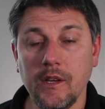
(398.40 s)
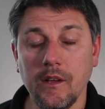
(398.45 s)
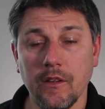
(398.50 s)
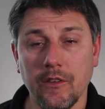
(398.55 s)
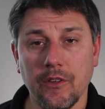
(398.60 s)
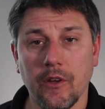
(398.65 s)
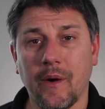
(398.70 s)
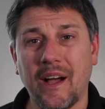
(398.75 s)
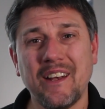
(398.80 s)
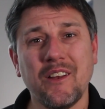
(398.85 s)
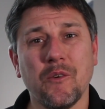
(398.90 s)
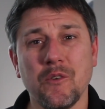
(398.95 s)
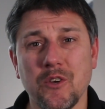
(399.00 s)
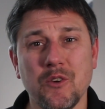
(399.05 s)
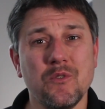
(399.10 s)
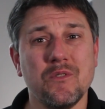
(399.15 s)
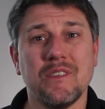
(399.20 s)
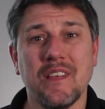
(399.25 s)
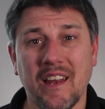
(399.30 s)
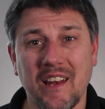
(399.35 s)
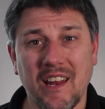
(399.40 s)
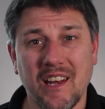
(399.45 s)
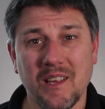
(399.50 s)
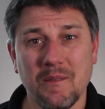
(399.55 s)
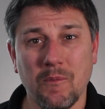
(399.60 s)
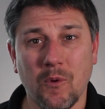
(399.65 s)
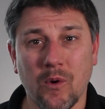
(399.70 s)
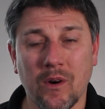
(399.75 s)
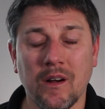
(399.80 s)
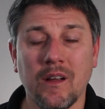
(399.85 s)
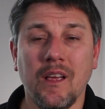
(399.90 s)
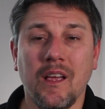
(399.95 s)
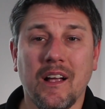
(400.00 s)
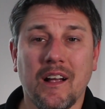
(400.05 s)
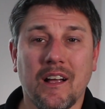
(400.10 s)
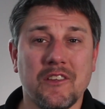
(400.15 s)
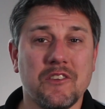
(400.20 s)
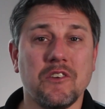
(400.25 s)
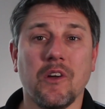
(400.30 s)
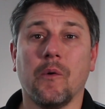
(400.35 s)
So I don't use that anymore
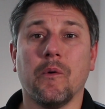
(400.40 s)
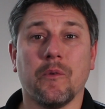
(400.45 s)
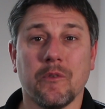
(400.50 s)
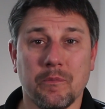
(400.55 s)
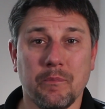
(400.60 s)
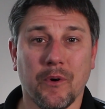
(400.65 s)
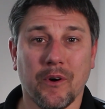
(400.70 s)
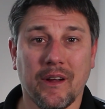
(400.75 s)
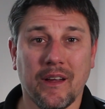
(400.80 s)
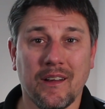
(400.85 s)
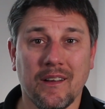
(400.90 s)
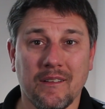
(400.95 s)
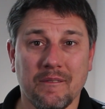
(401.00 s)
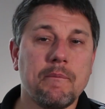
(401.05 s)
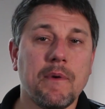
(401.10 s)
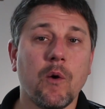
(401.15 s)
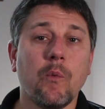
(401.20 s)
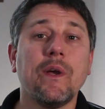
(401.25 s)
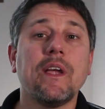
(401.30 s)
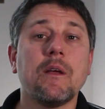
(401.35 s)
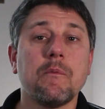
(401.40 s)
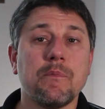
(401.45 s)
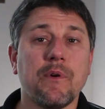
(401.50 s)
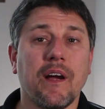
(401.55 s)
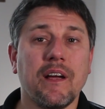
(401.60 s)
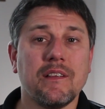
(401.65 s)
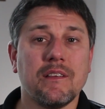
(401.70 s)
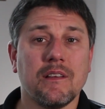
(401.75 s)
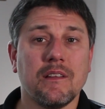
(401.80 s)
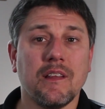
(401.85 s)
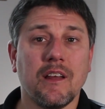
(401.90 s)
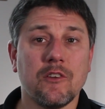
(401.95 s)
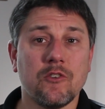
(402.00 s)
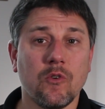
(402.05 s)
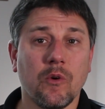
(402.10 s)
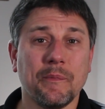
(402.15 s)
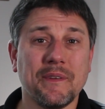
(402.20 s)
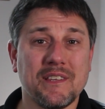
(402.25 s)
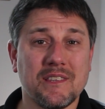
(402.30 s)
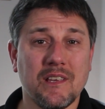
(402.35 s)
because no one was booking. My weekend pricing that is
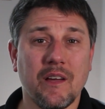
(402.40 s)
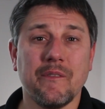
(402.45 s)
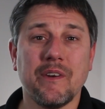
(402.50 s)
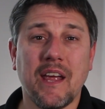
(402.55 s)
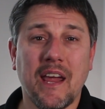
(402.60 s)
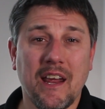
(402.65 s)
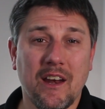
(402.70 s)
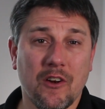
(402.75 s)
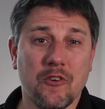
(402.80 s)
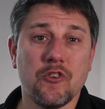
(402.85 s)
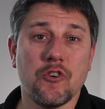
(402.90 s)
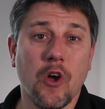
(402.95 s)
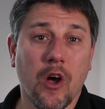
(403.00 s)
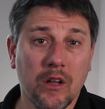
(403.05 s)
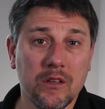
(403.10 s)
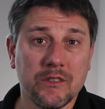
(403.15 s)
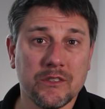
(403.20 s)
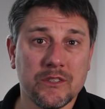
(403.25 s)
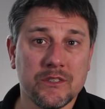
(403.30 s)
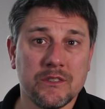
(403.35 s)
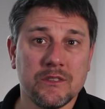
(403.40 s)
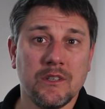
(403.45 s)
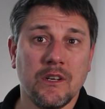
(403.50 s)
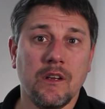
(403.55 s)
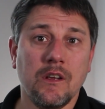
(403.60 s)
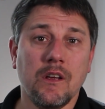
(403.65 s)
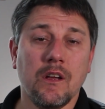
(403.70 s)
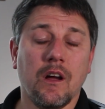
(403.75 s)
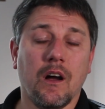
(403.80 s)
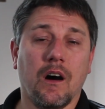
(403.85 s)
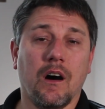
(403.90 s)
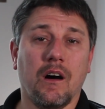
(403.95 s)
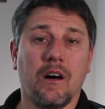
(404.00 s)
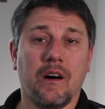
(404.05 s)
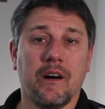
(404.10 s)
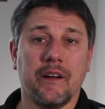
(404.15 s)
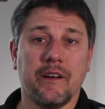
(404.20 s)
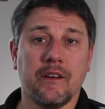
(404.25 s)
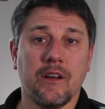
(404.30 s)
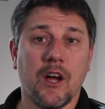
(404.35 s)
normally $700 to $800
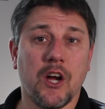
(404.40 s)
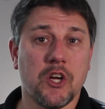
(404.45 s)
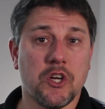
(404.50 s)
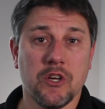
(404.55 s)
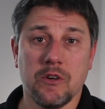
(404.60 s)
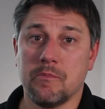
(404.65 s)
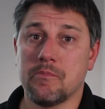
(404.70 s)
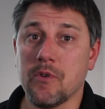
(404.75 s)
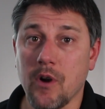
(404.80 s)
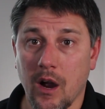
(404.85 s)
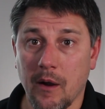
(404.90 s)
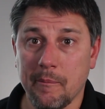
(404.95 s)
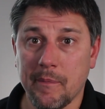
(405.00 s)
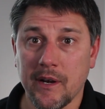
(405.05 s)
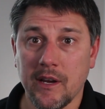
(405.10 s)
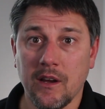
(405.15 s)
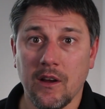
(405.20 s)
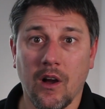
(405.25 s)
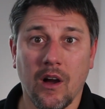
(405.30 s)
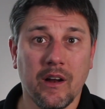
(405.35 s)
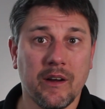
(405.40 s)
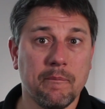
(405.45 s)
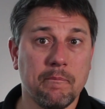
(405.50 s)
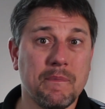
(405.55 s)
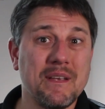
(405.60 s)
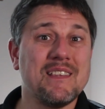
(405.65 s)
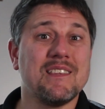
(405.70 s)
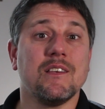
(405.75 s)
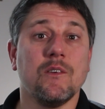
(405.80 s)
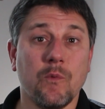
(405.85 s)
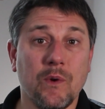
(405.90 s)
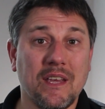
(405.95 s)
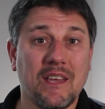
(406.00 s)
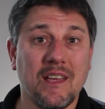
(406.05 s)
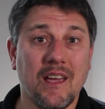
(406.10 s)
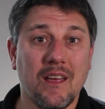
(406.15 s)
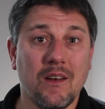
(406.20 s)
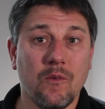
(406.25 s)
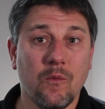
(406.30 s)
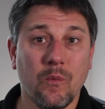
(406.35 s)
on a good property on a busy
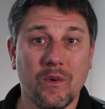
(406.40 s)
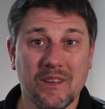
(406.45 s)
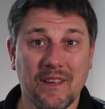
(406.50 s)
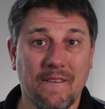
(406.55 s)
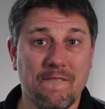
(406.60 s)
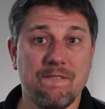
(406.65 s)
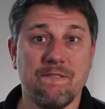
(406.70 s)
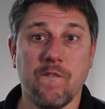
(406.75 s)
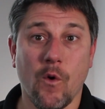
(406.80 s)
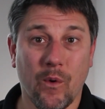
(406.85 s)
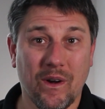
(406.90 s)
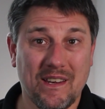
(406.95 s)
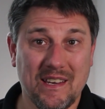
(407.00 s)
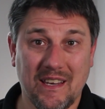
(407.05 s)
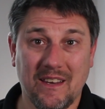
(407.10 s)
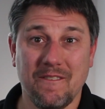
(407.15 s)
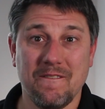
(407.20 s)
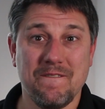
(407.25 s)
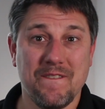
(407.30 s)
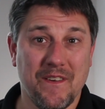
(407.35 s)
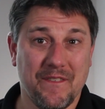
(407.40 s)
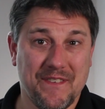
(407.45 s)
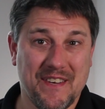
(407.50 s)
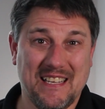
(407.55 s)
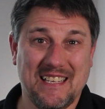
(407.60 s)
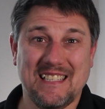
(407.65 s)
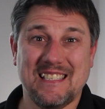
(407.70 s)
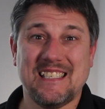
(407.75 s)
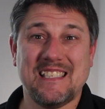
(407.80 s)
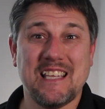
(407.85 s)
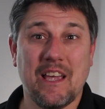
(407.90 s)
weekend was like $1,400, $1,500,